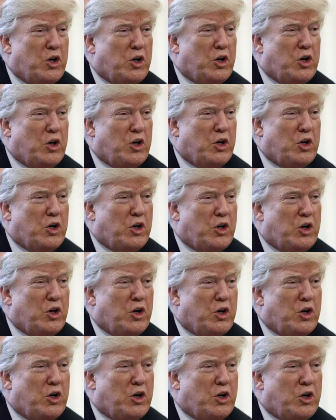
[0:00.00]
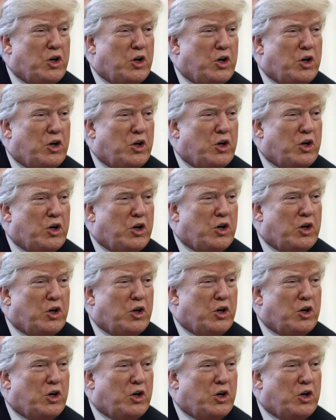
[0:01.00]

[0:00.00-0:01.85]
No one is speaking in this clip.